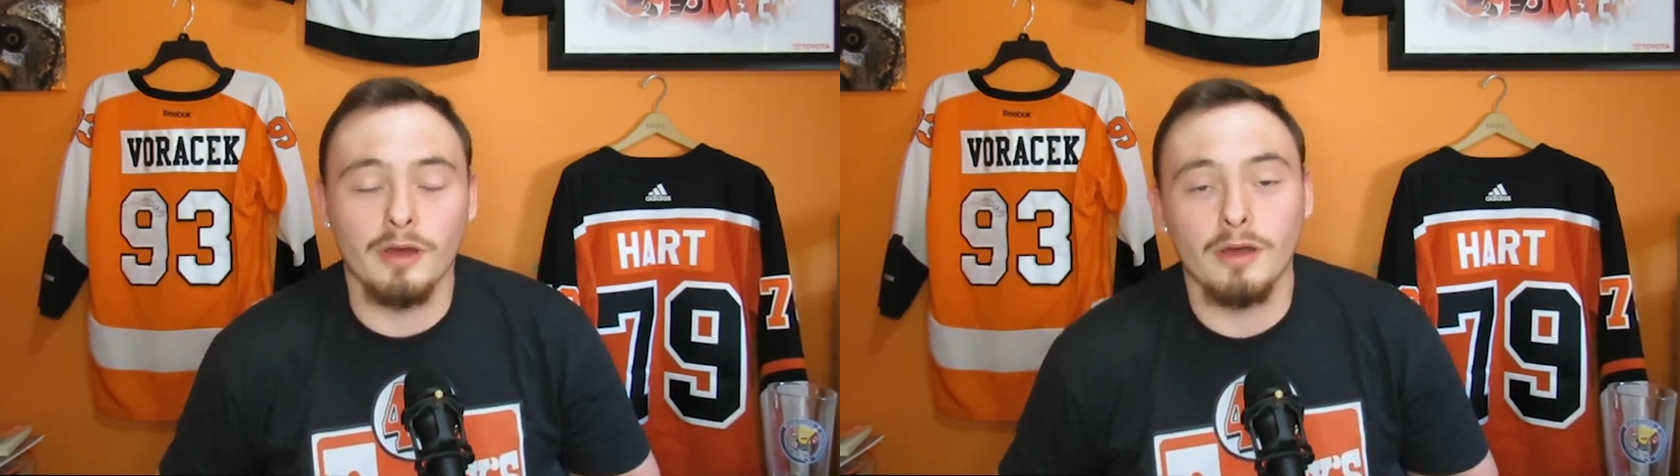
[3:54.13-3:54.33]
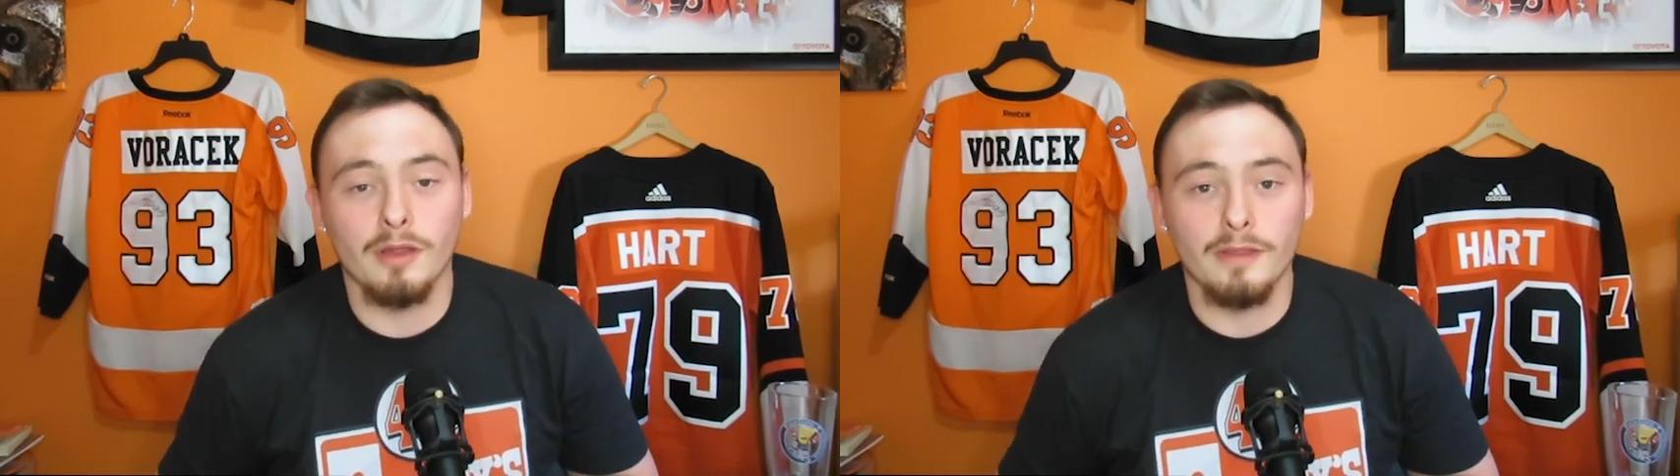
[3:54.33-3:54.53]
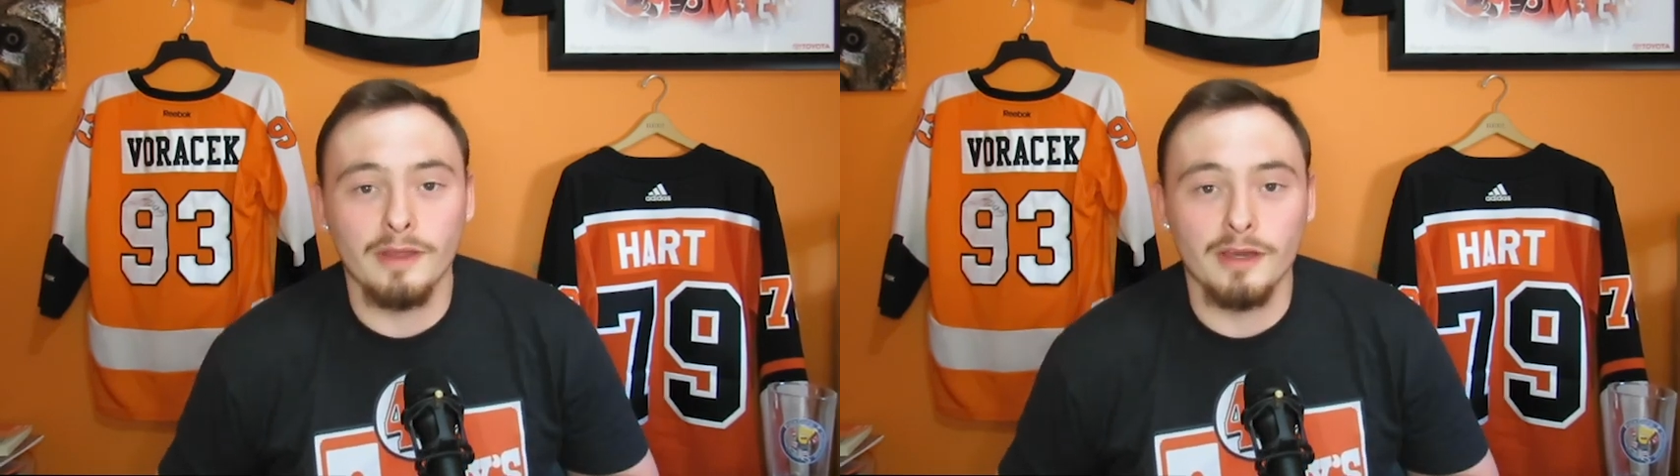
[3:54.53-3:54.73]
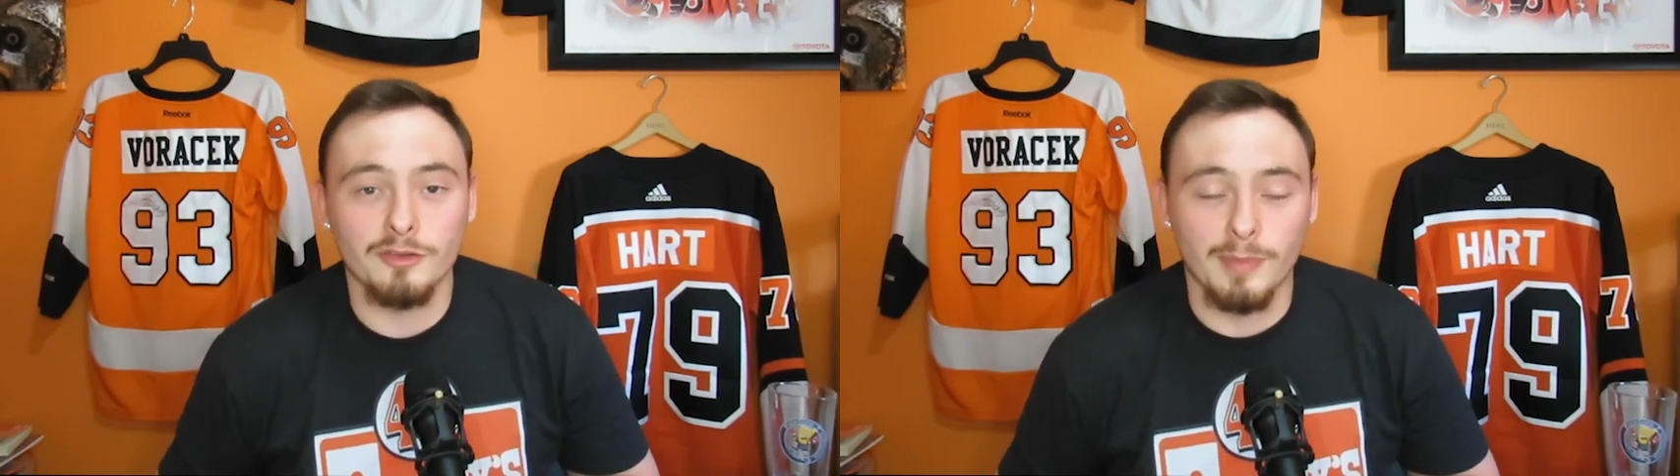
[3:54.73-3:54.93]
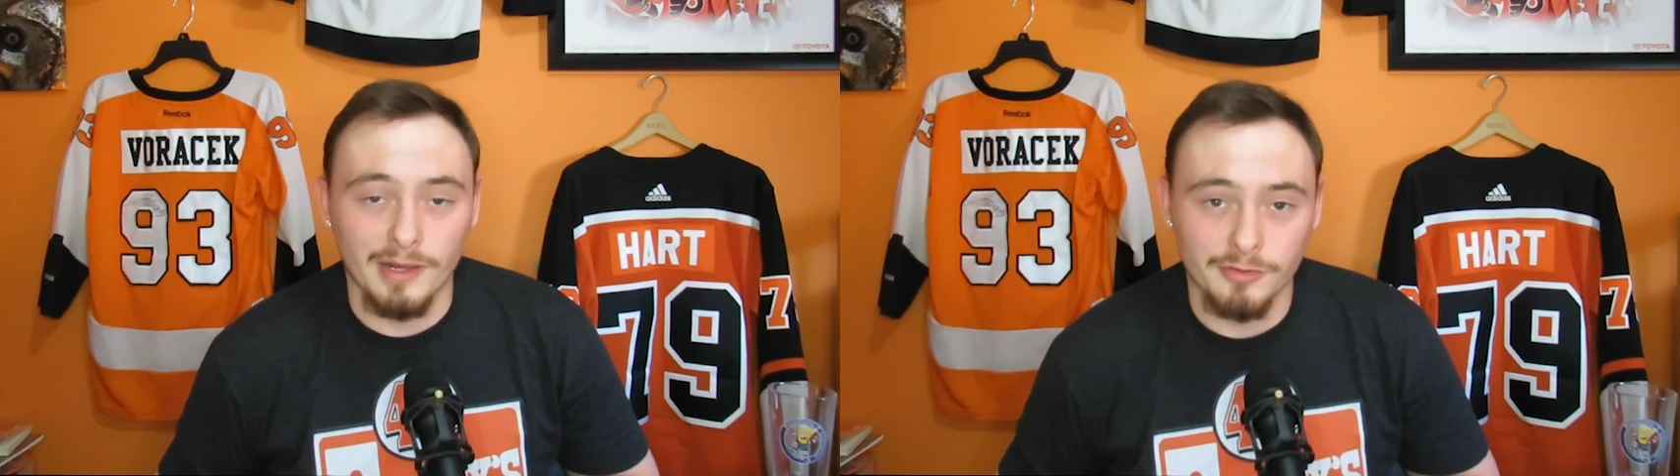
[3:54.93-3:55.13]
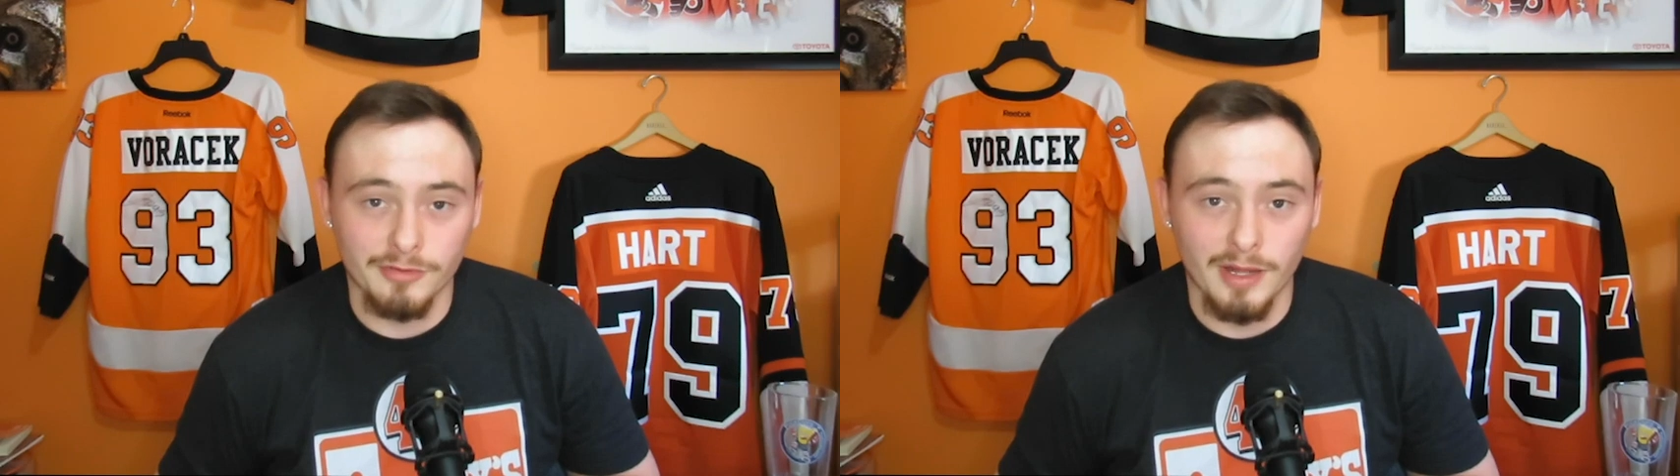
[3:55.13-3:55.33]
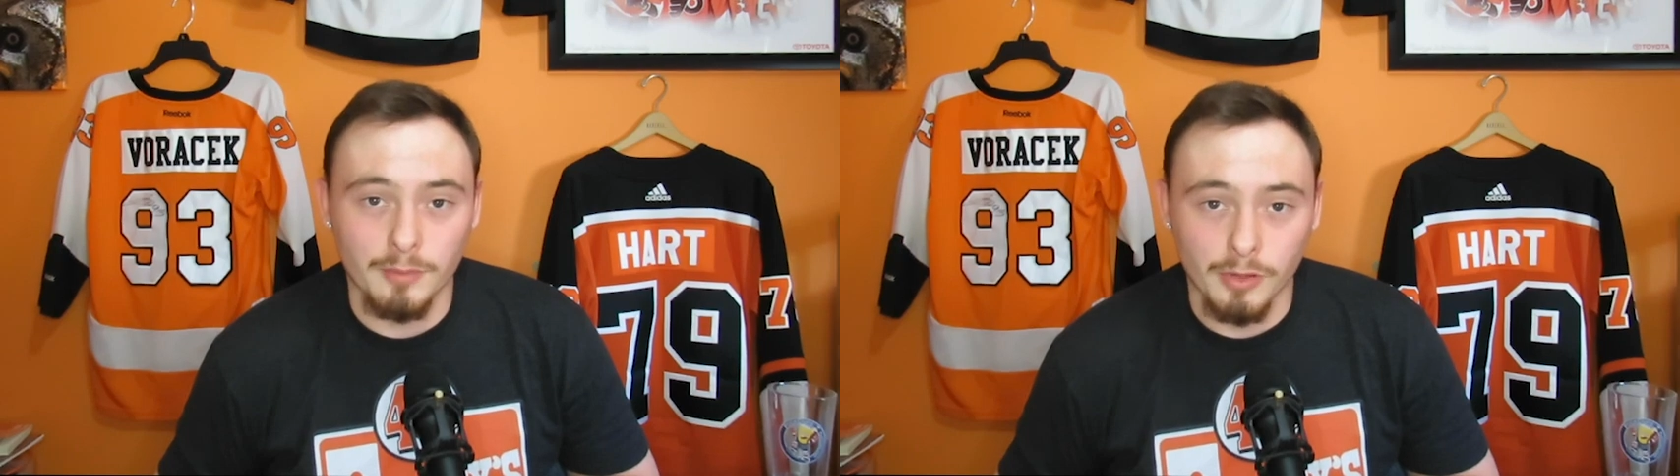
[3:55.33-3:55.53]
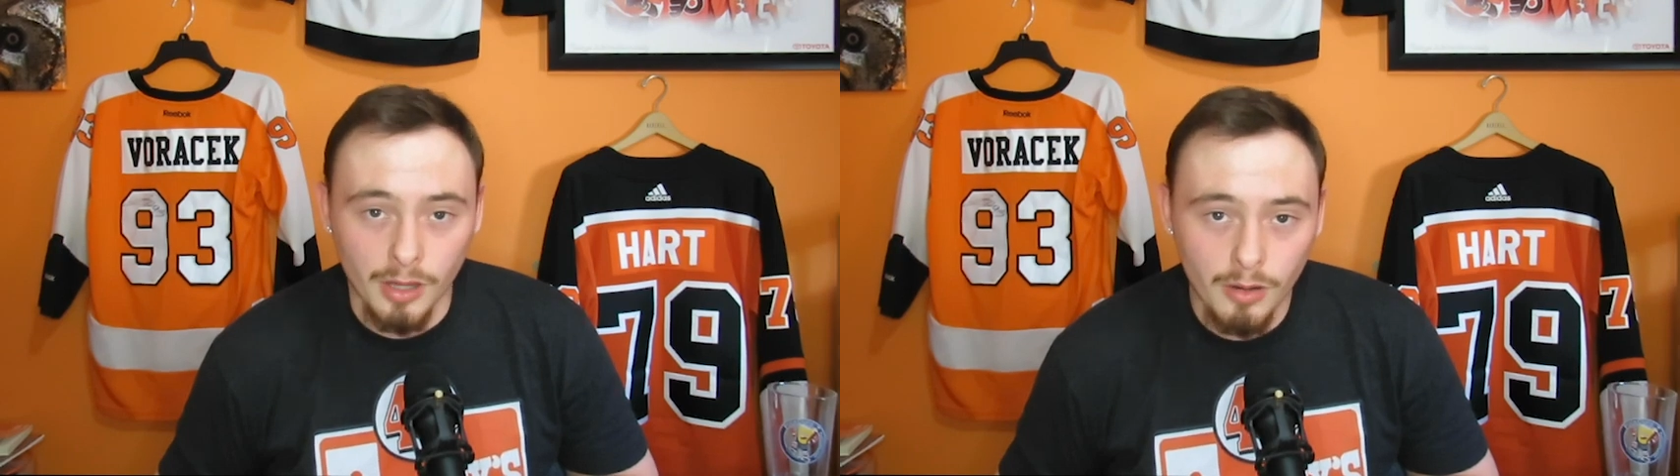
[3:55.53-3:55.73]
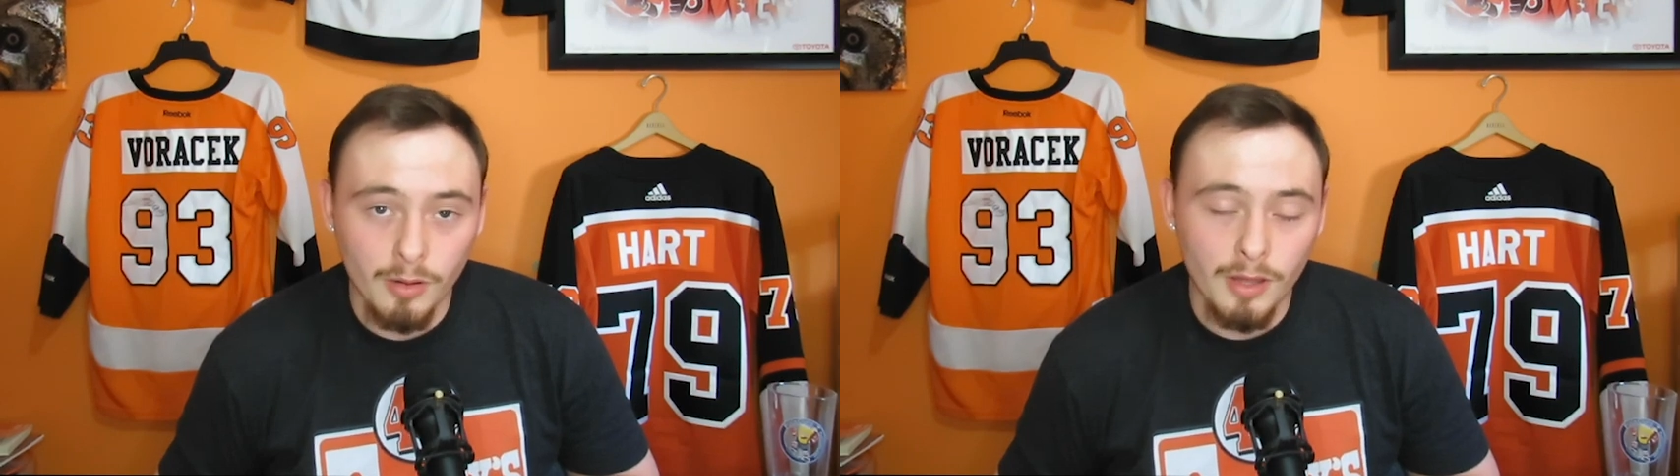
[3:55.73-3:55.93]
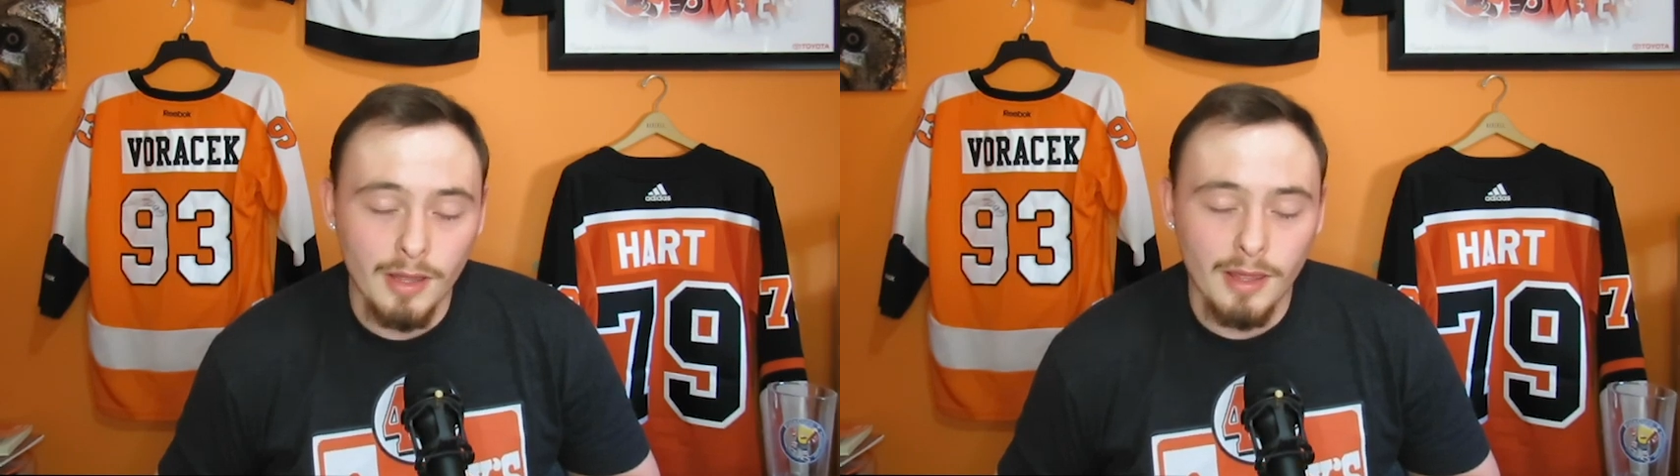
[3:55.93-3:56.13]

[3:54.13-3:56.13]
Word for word: uh, the sponsors down below.